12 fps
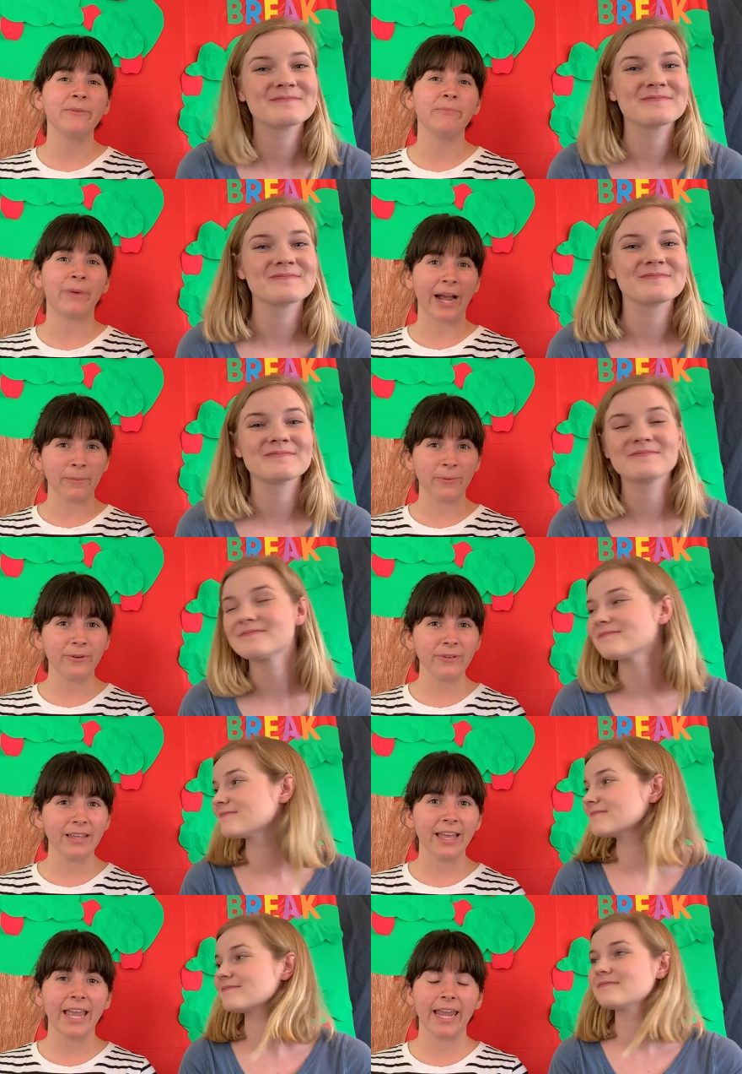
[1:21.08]
Speaker 1: a
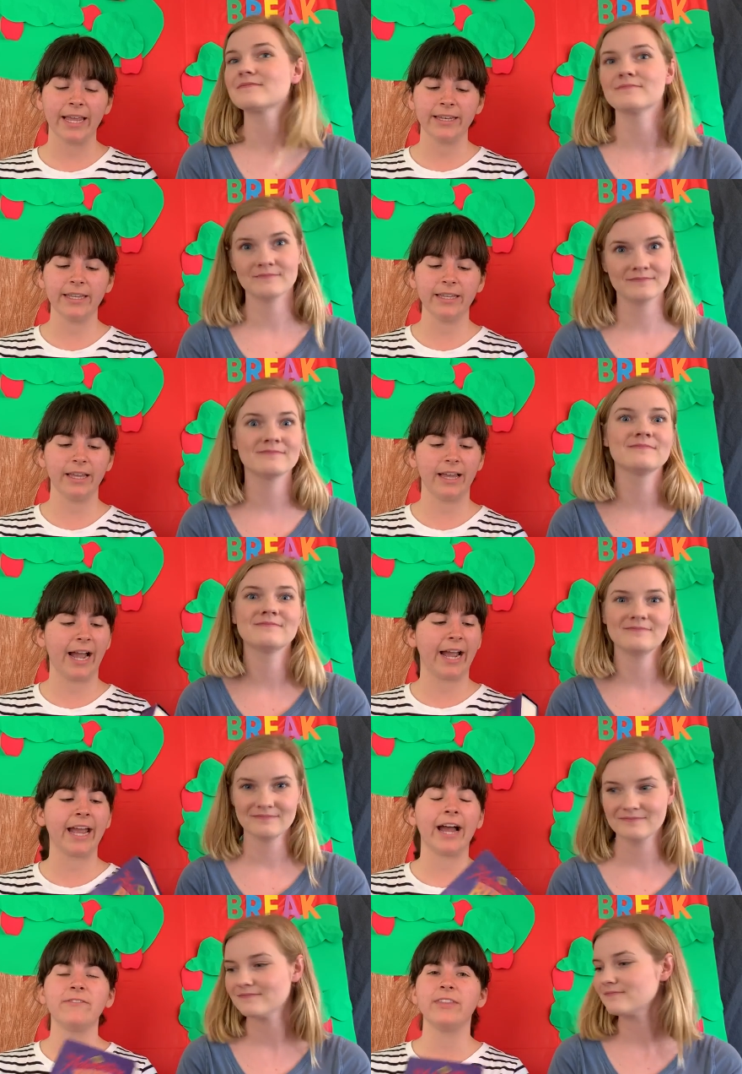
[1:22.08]
Bible, handy. Mm -hmm.
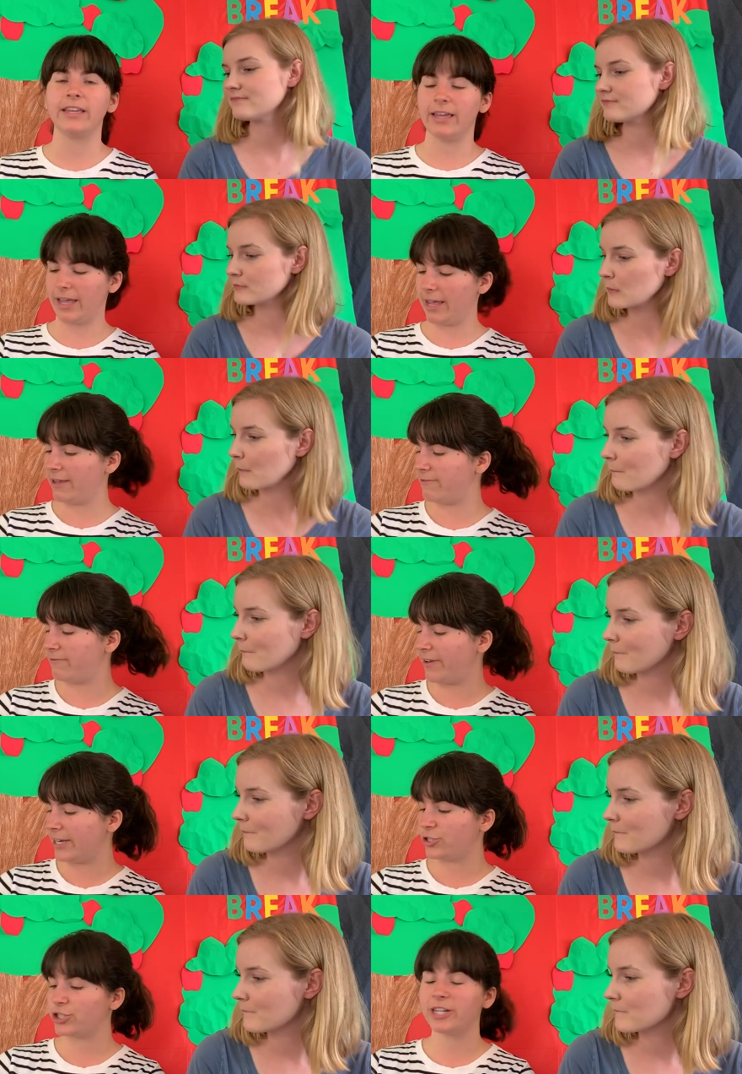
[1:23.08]
I have the
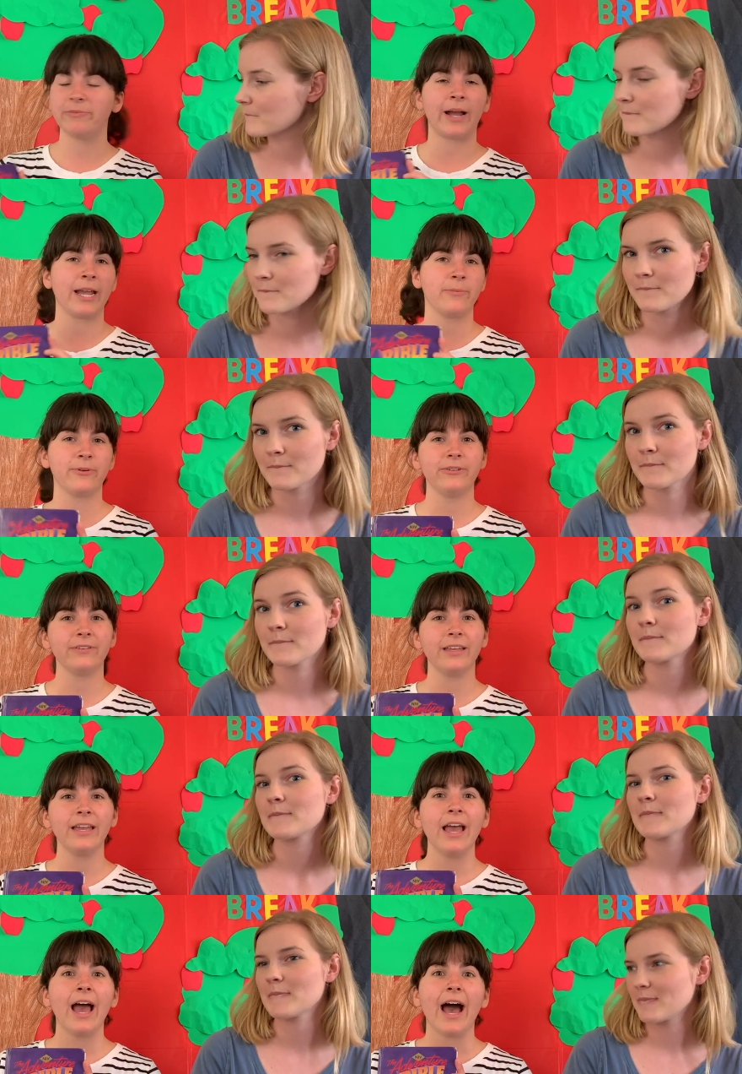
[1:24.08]
Adventure Bible.
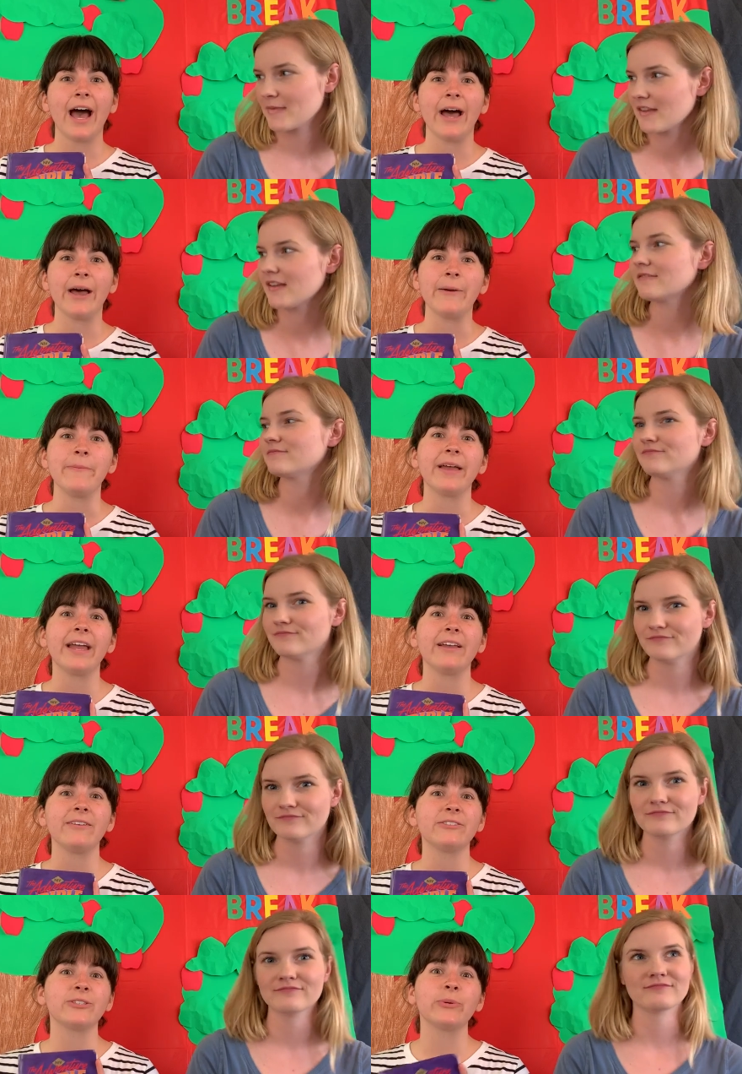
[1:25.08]
Um,
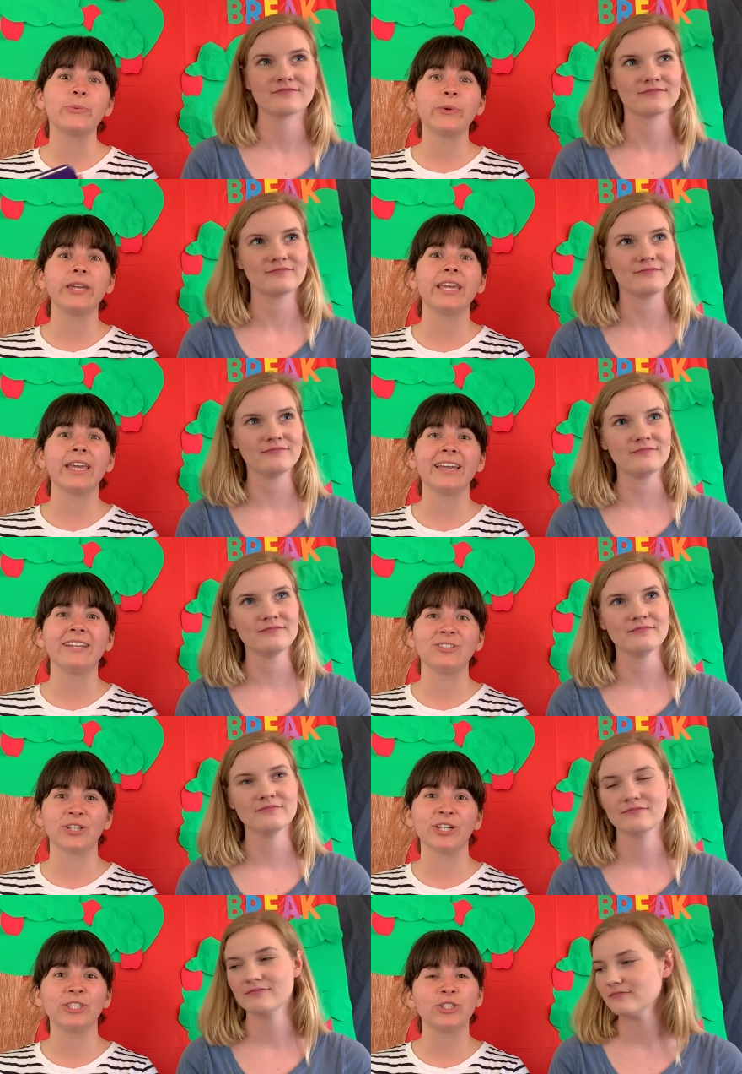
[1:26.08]
so we can
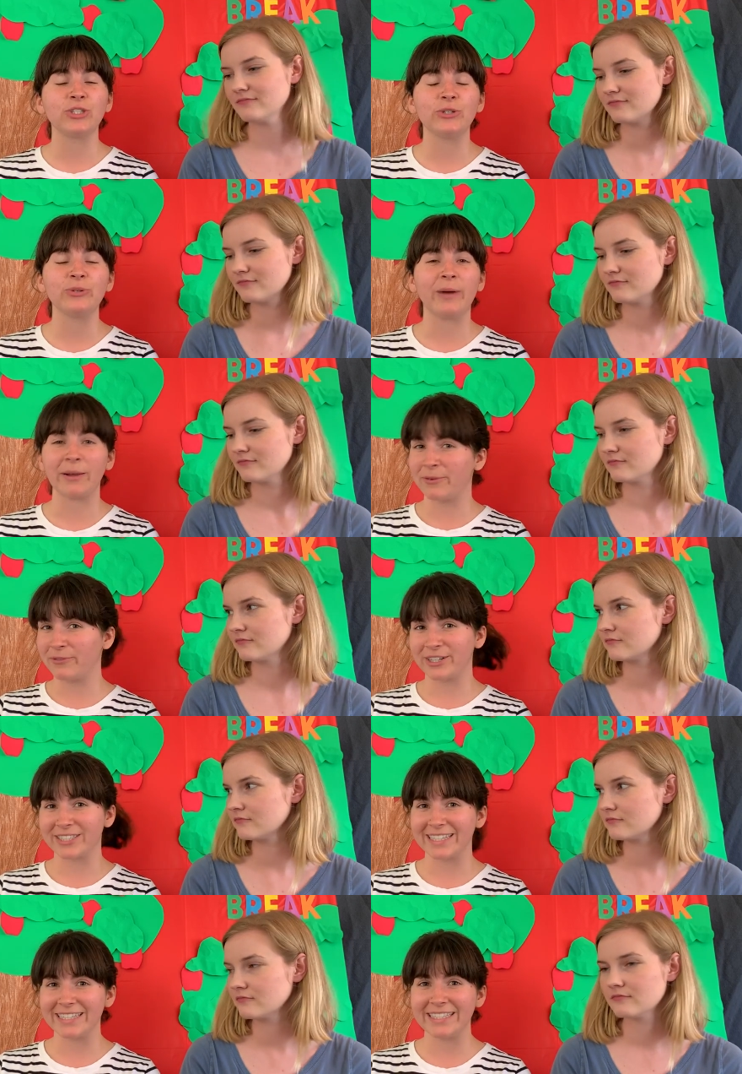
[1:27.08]
turn to Bible
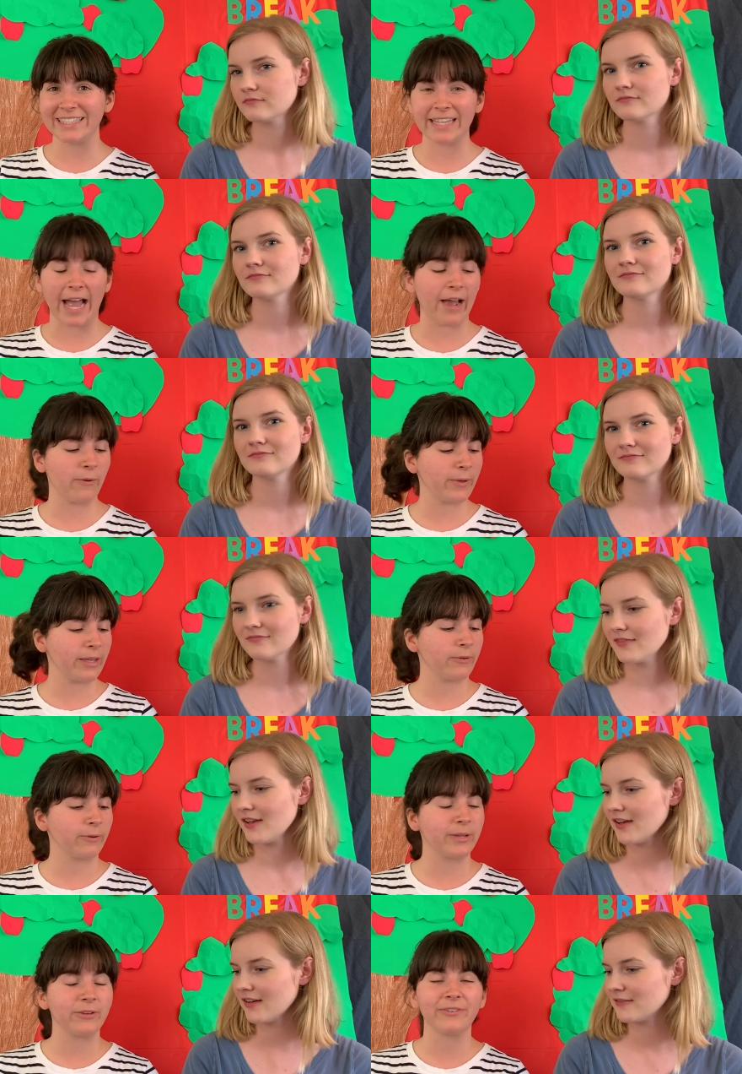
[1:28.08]
verses that we
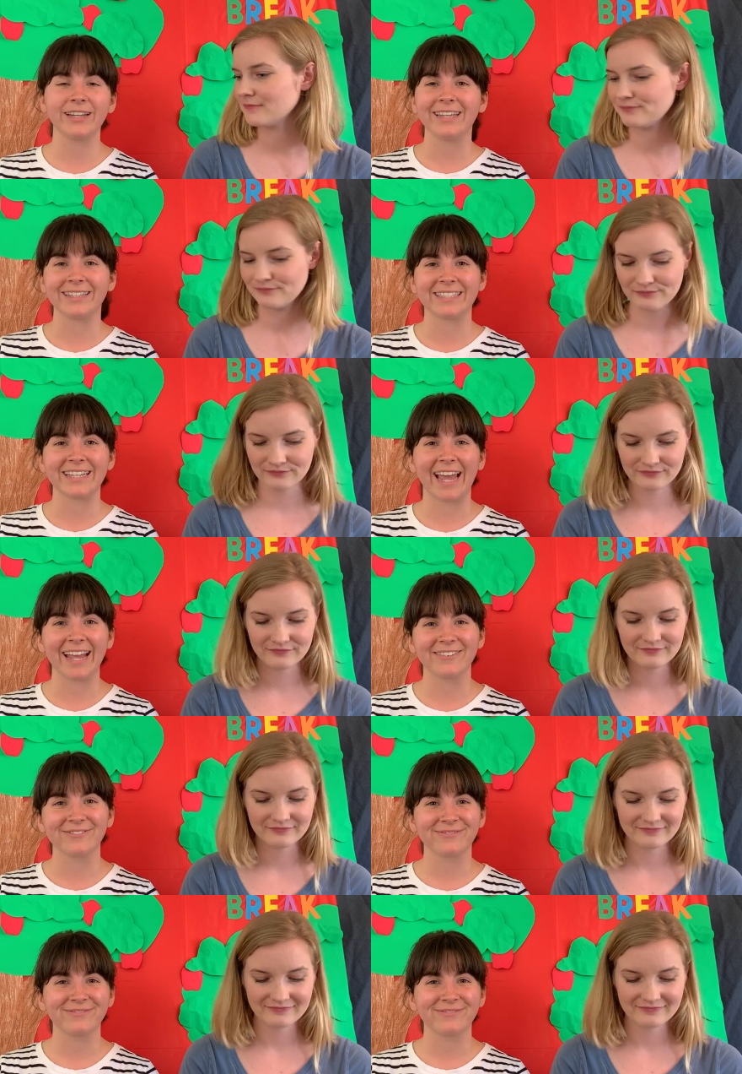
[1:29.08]
will yeah. be reading today.